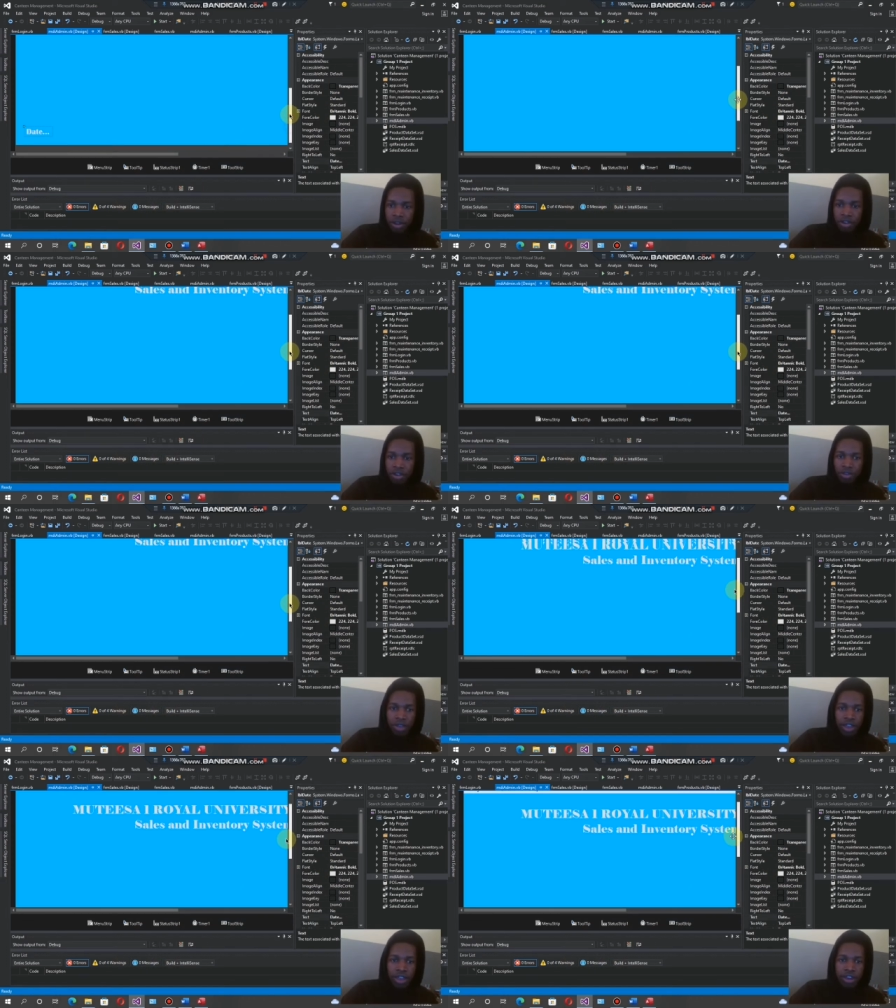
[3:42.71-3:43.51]
to
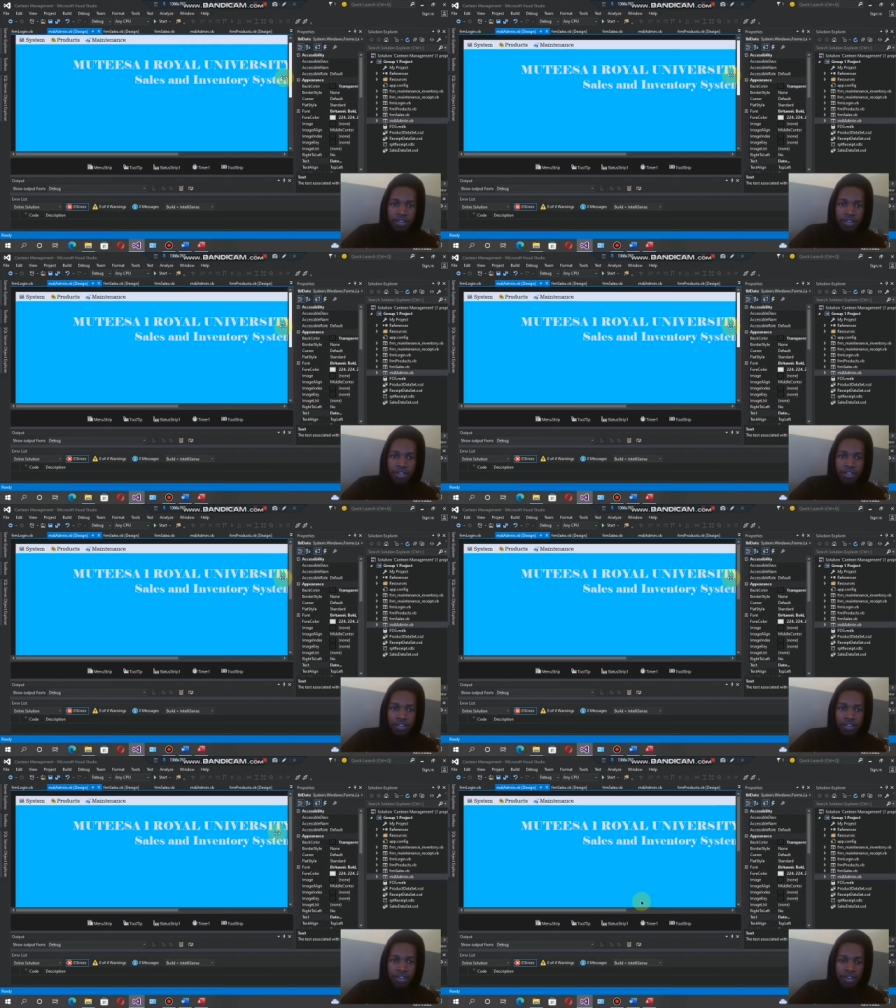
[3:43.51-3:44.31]
the
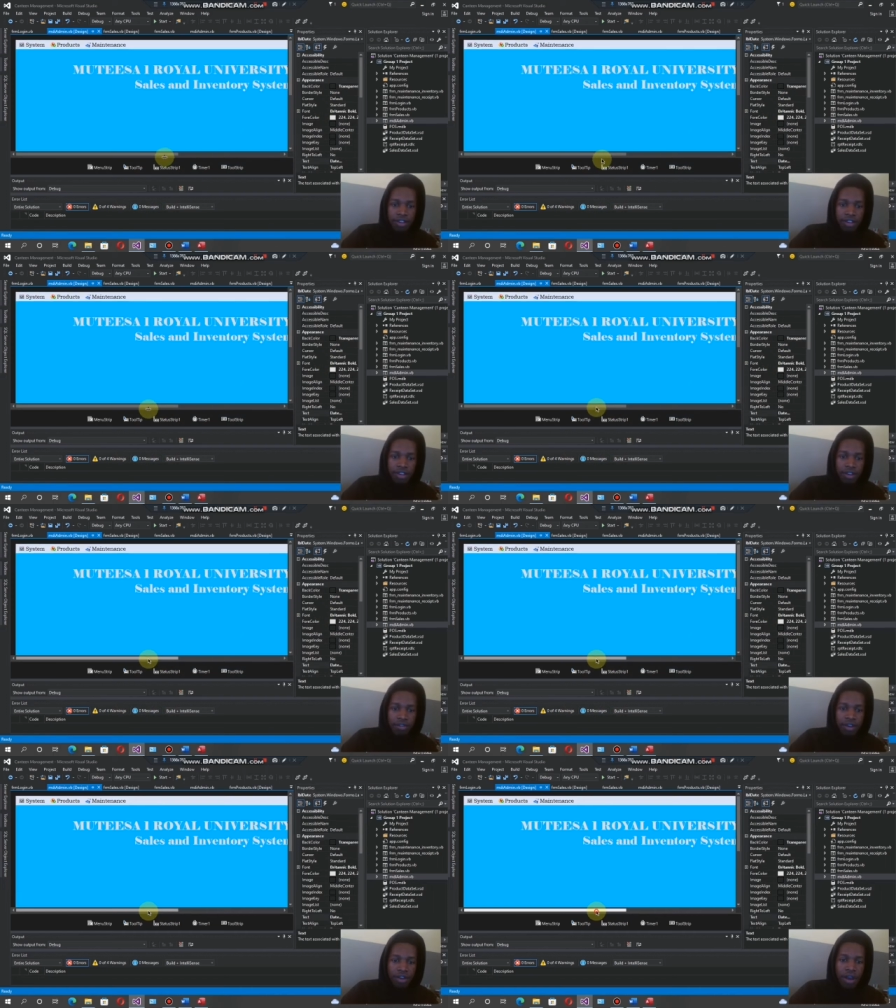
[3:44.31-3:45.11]
interface.
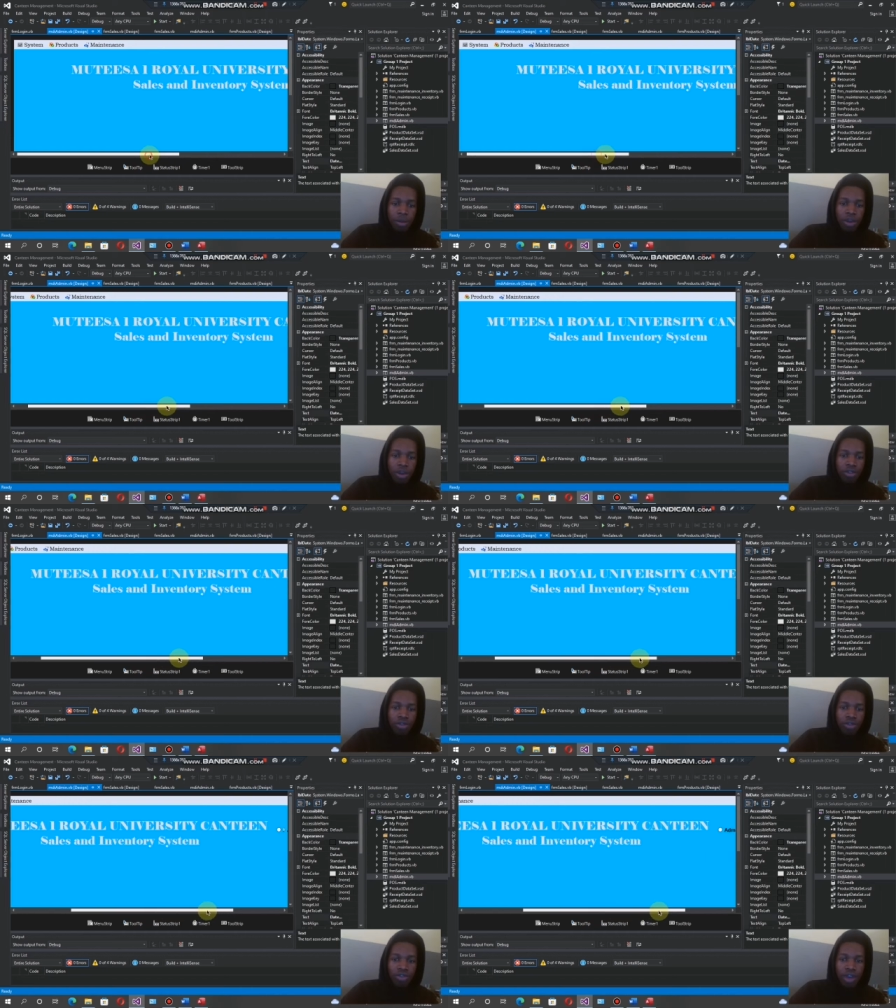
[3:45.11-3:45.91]
For now, I'm going to
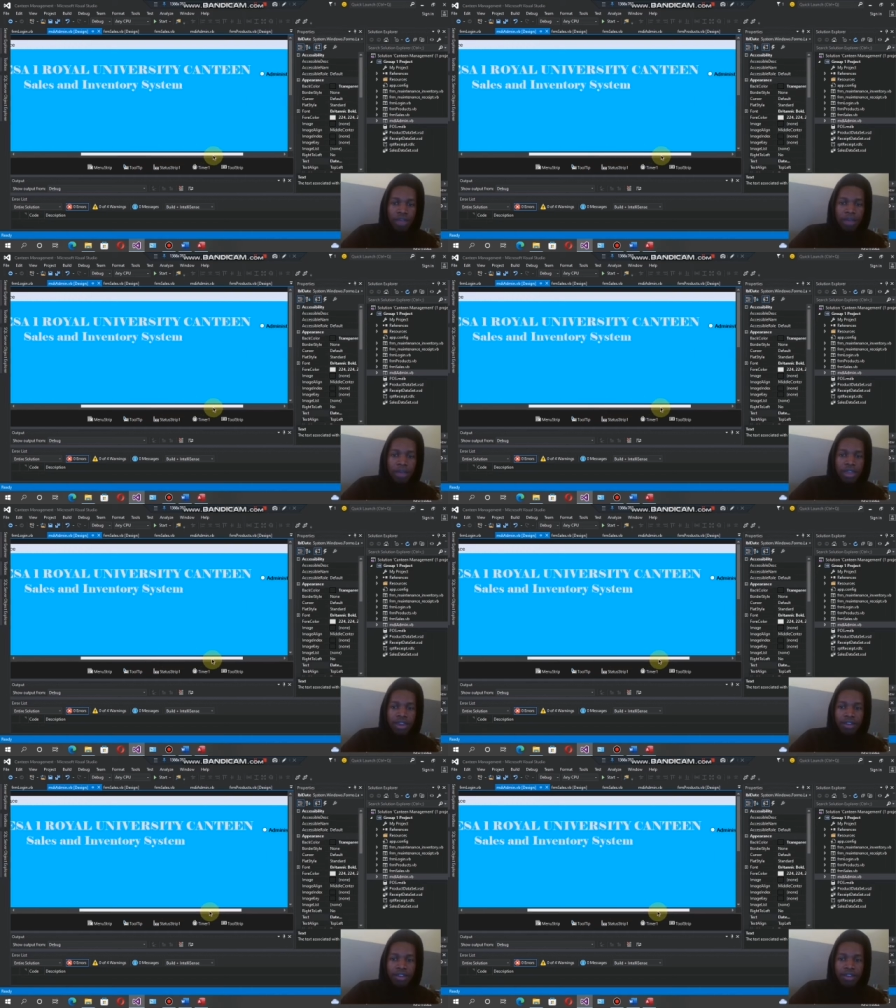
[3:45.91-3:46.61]
try making